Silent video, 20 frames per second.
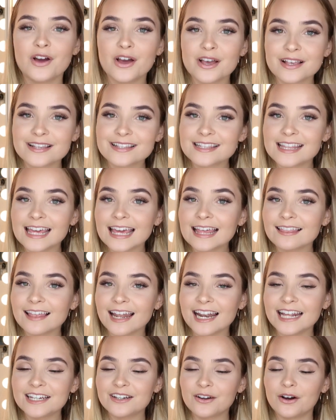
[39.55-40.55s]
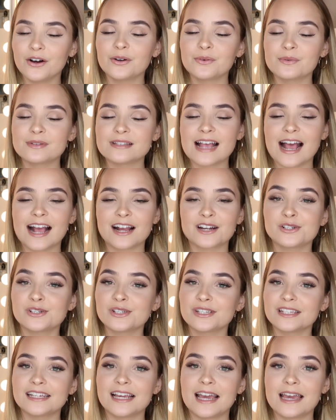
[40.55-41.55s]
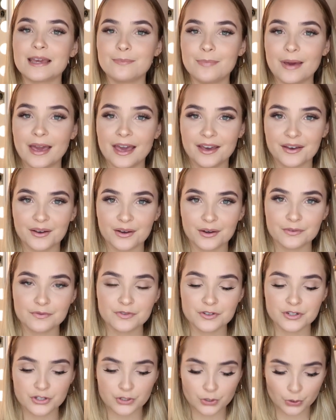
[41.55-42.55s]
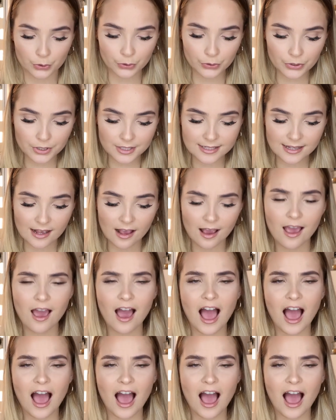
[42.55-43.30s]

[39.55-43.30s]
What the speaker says: First thing that I got was actually a pair of shoes.